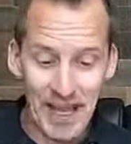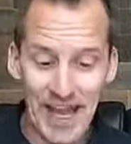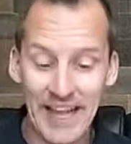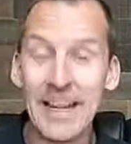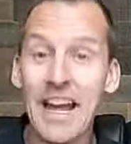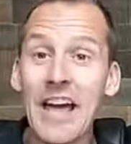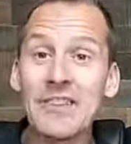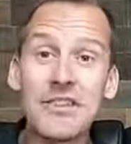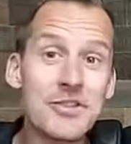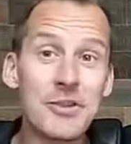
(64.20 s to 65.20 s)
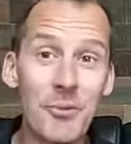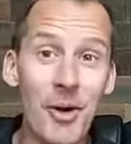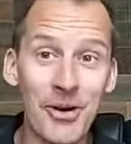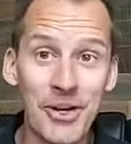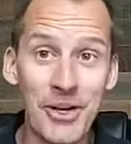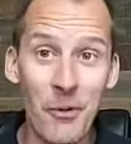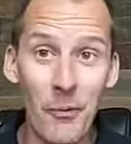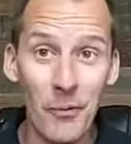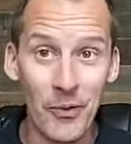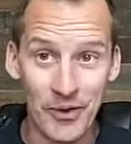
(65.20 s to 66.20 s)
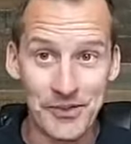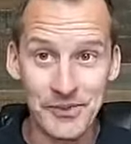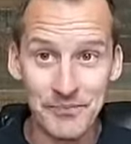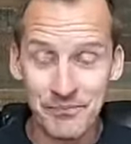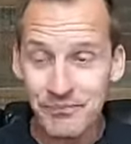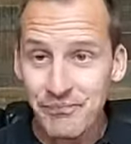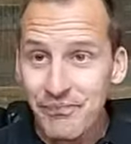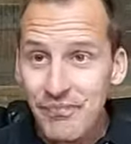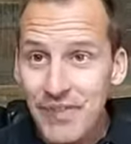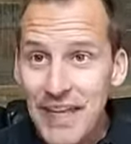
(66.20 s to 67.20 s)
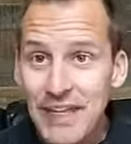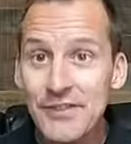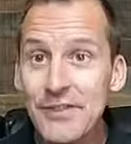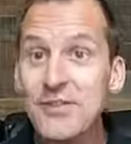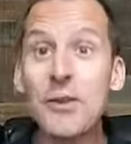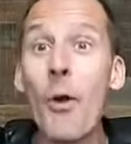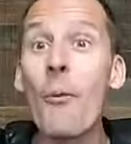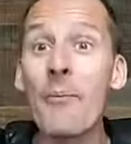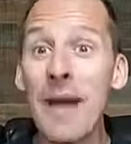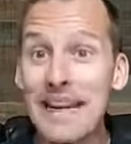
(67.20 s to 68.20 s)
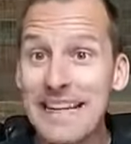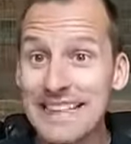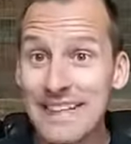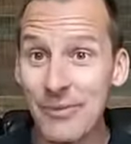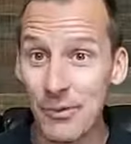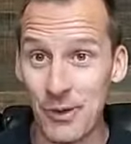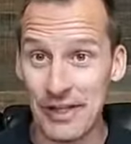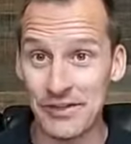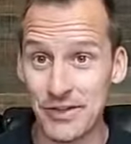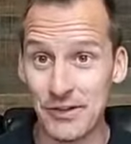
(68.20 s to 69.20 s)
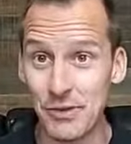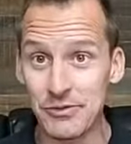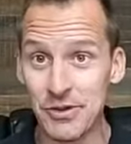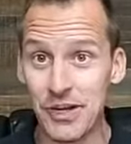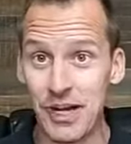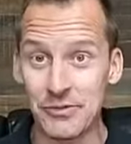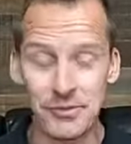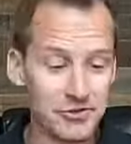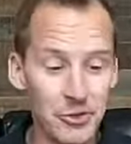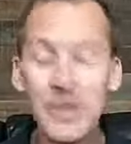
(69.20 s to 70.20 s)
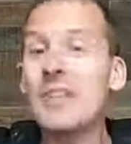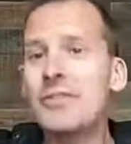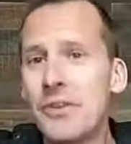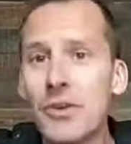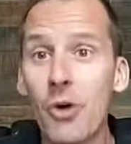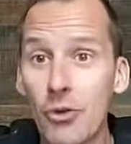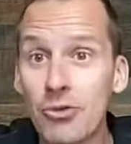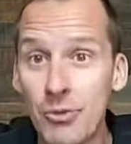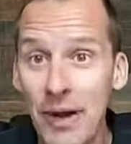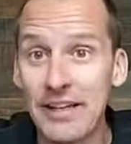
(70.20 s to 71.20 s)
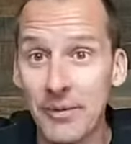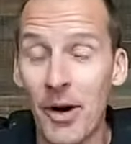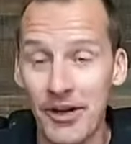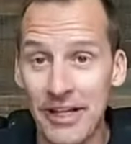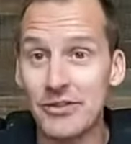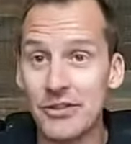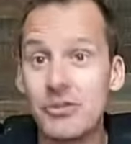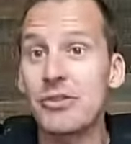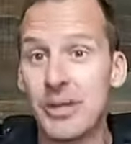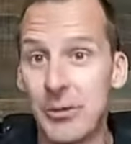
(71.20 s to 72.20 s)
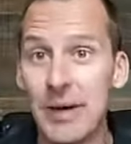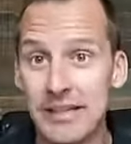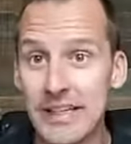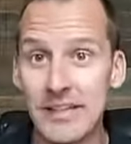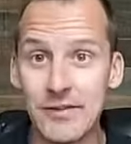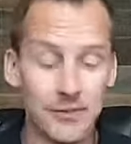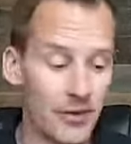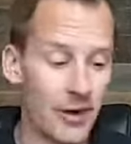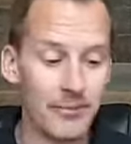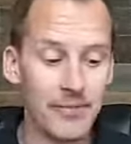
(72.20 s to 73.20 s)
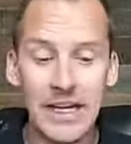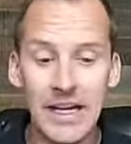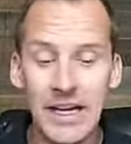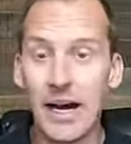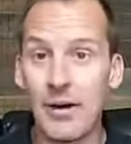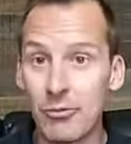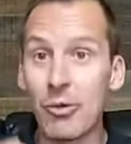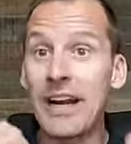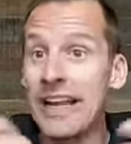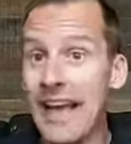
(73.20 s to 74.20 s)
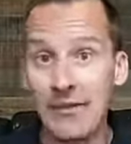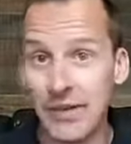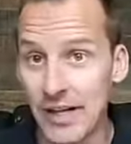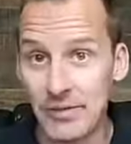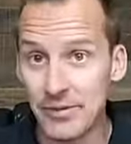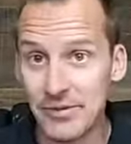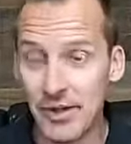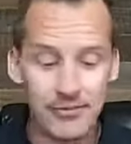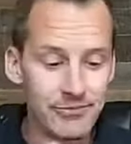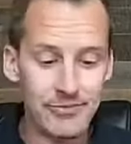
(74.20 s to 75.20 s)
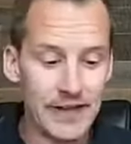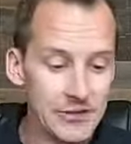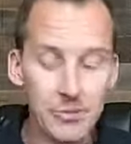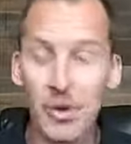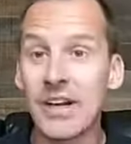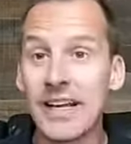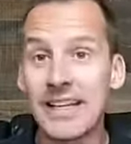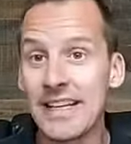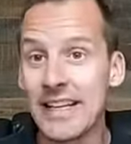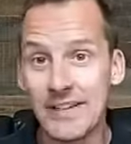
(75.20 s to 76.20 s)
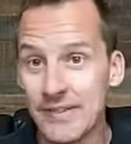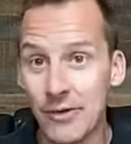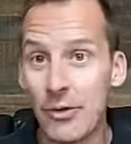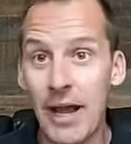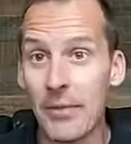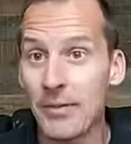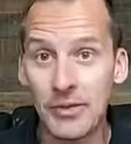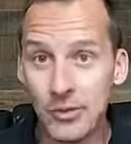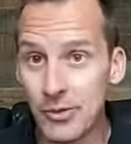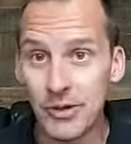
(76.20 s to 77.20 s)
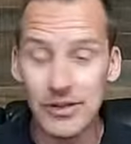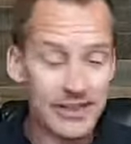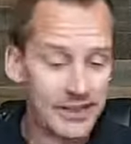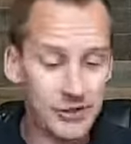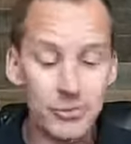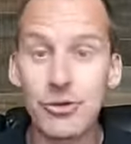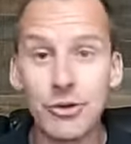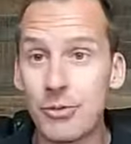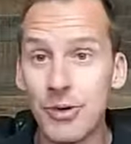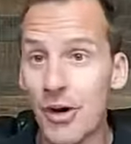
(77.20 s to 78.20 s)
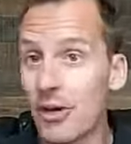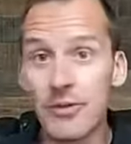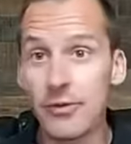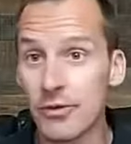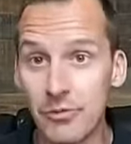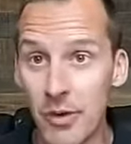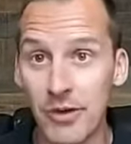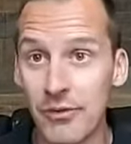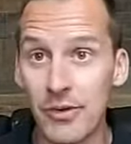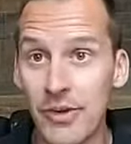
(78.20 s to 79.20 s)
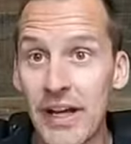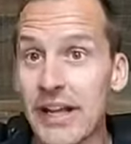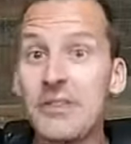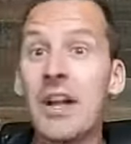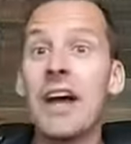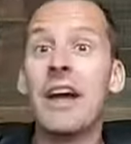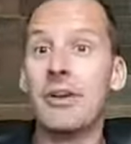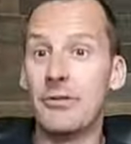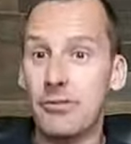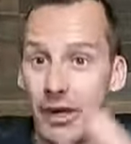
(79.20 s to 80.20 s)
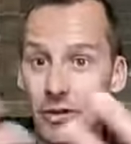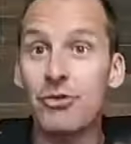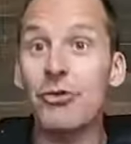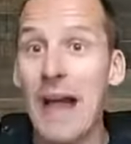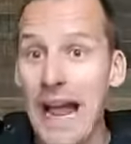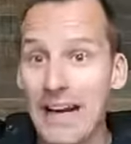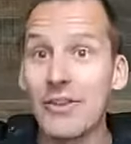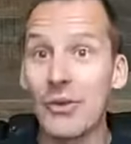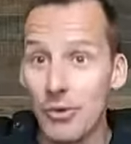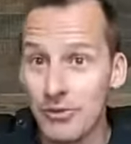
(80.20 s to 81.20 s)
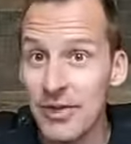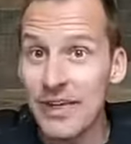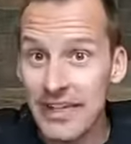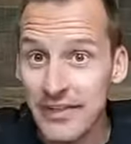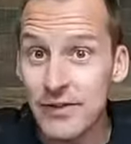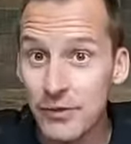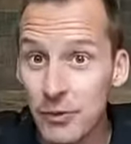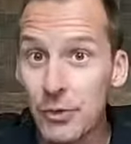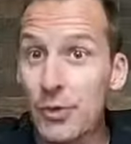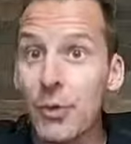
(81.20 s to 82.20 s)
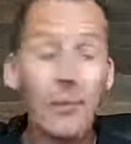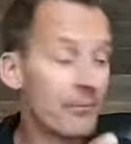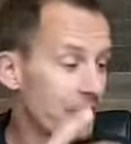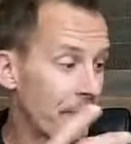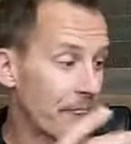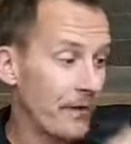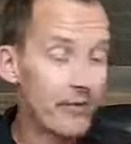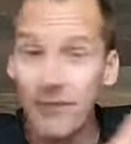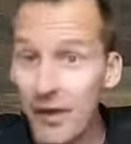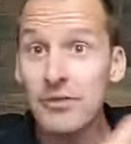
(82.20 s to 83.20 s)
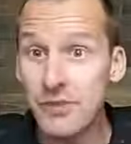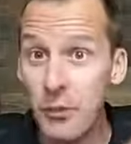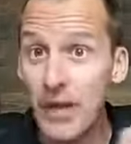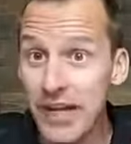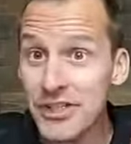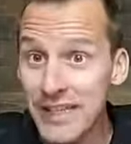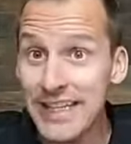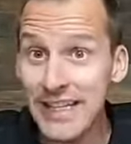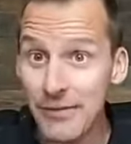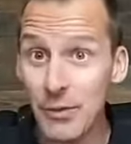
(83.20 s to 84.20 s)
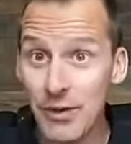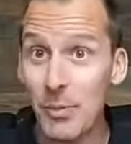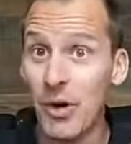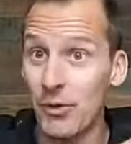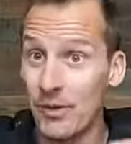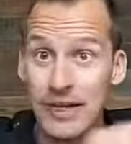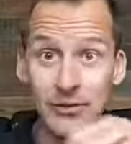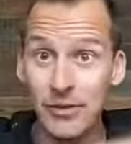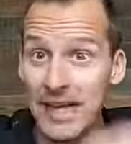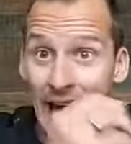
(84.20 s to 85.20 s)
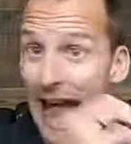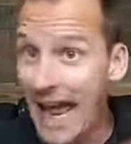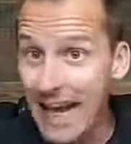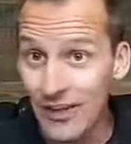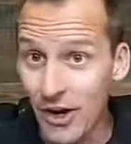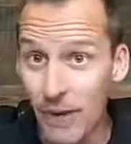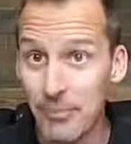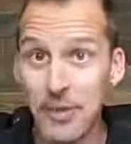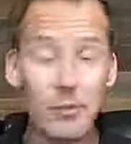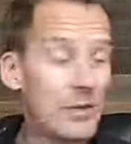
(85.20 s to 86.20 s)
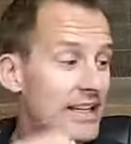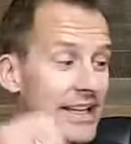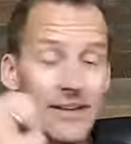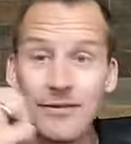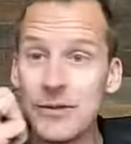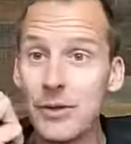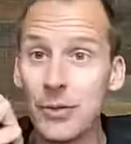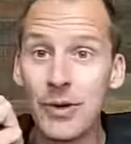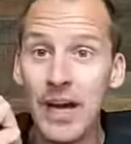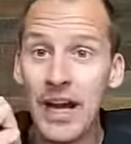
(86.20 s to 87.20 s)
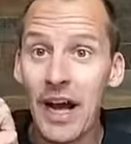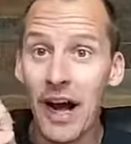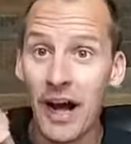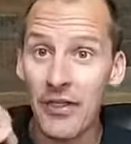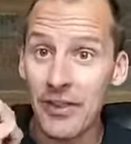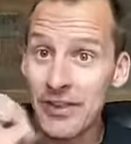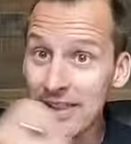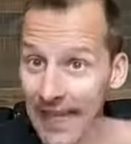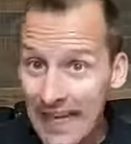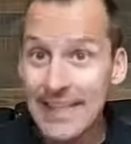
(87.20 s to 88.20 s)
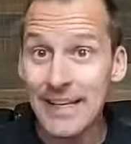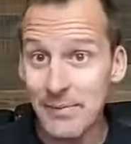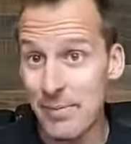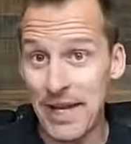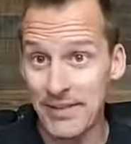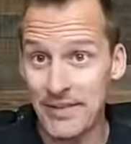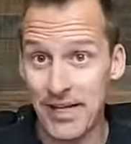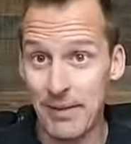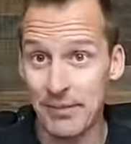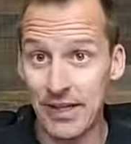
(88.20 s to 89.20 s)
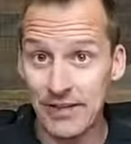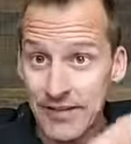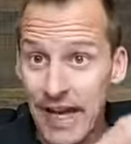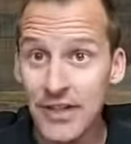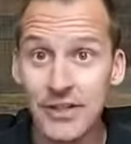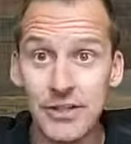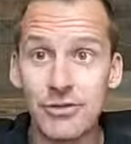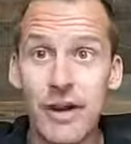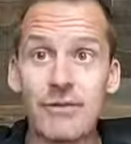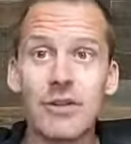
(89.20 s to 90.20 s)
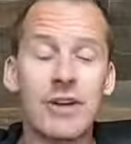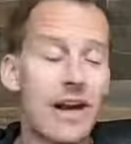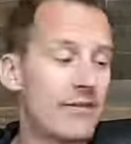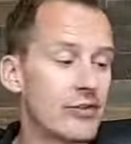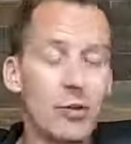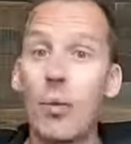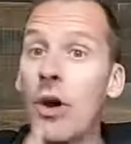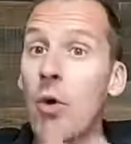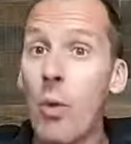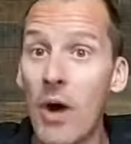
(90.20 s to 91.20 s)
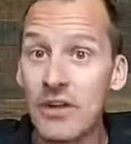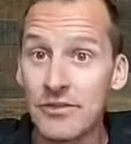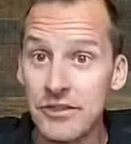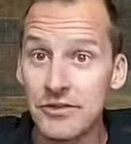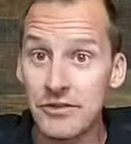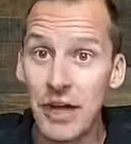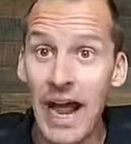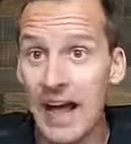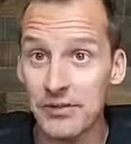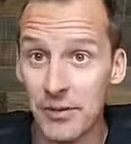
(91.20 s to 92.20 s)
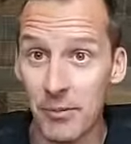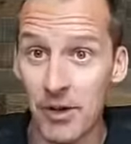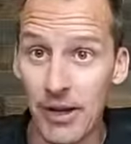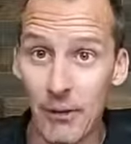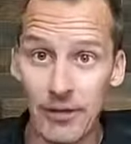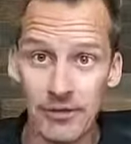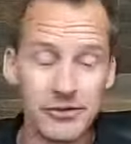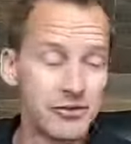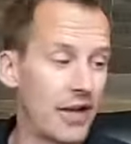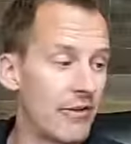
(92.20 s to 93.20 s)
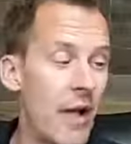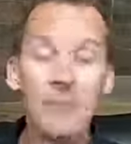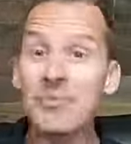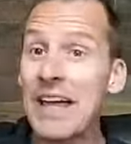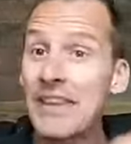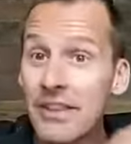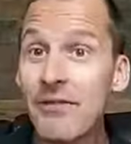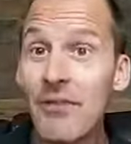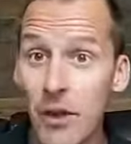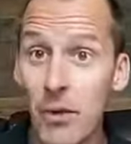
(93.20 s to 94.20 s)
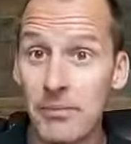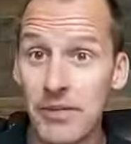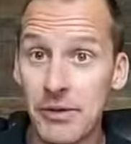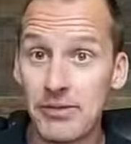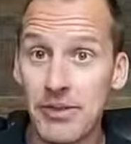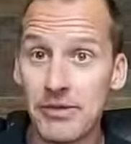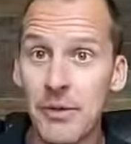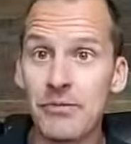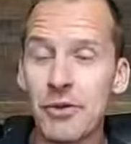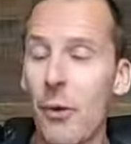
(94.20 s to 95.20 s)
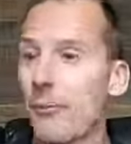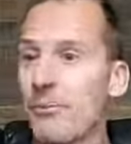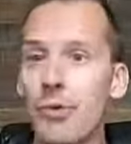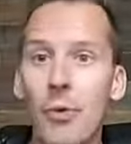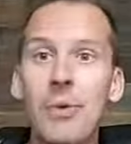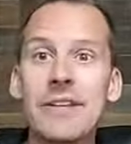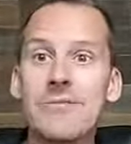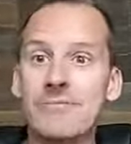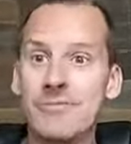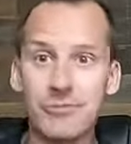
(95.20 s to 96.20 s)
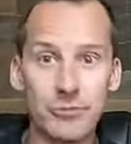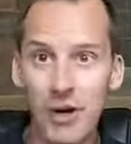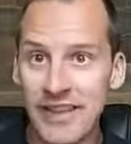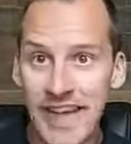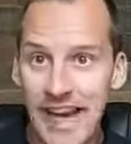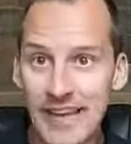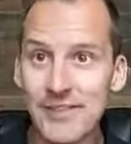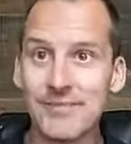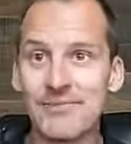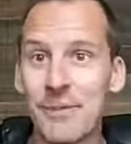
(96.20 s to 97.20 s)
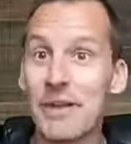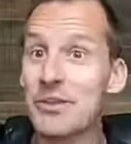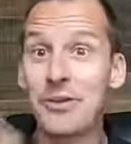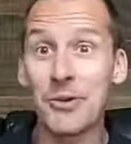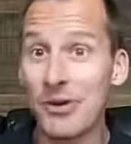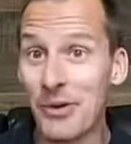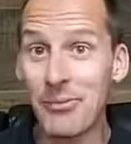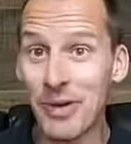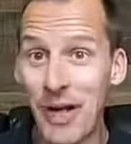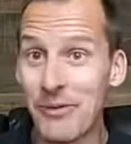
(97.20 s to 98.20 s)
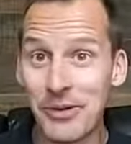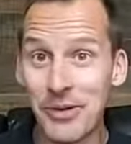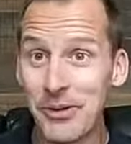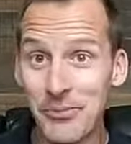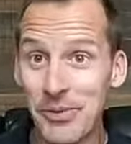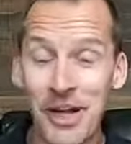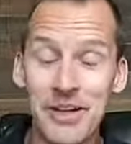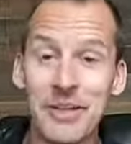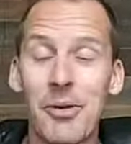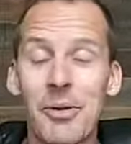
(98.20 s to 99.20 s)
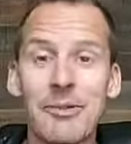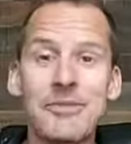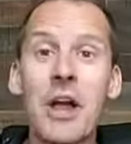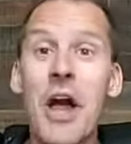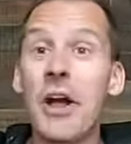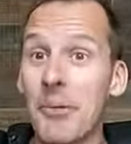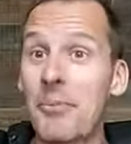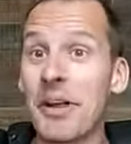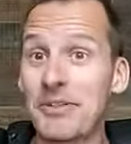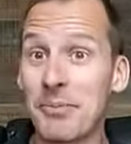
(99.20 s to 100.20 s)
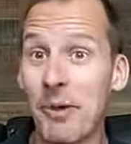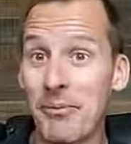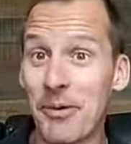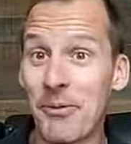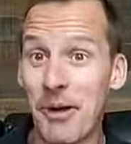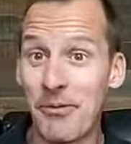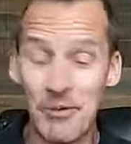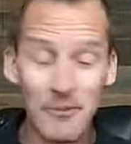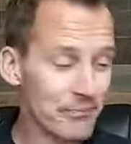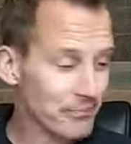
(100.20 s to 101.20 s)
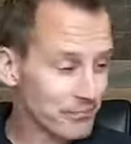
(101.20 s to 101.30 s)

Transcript: And digital marketing works in so many different ways to close your customers. So yes, you can go direct to market and just generate leads from uh, running advertisements on Facebook and Instagram and Google and YouTube and all of those wonderful things. You attract those leads through the funnels that we actually give you in the book. We give you the ad copy. We give you uh, the landing page templates to actually drive the traffic to, what questions to ask them, all that wonderful stuff. And then the follow-up sequences. So we run the ads, make sure they're all compliant with your compliant department, compliance department or whatever.